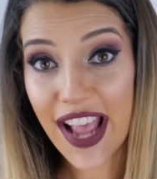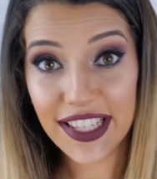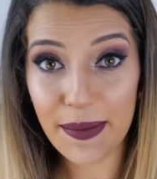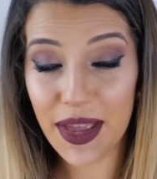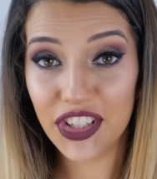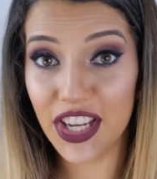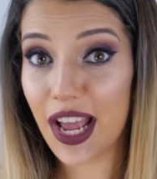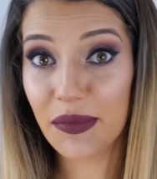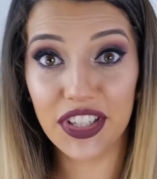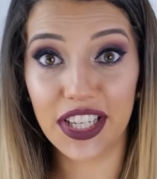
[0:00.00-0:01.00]
as I
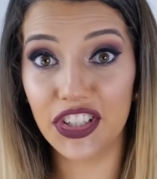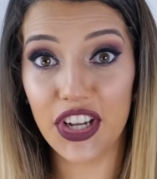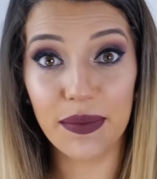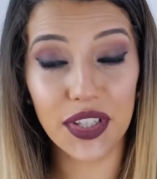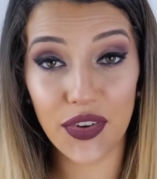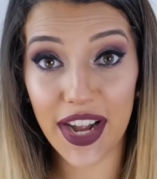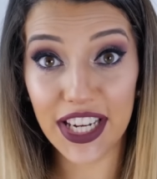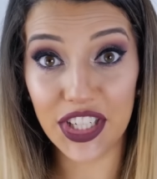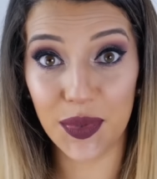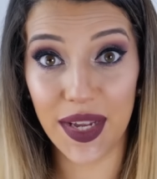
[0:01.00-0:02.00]
mentioned, I'm just gonna jump straight
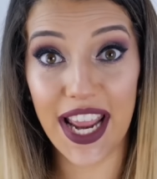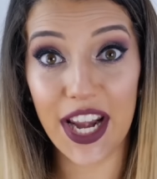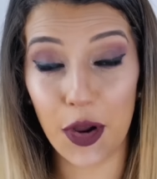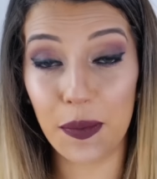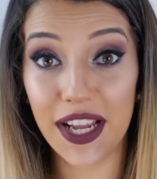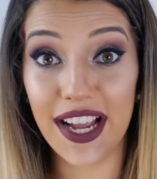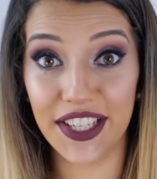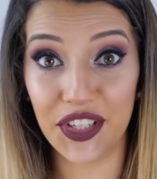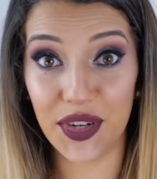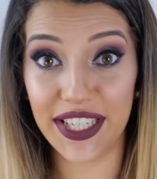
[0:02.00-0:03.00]
into it and I hope you
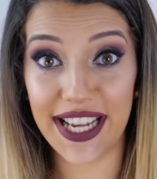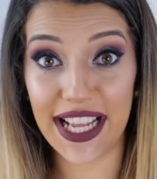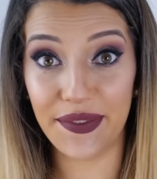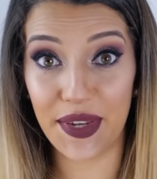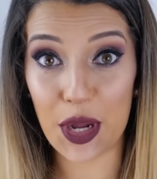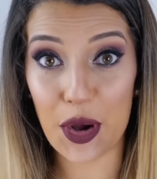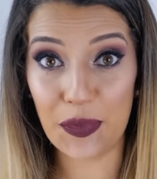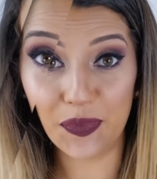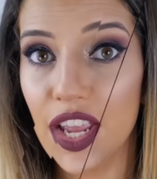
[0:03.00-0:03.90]
guys enjoyed today's video.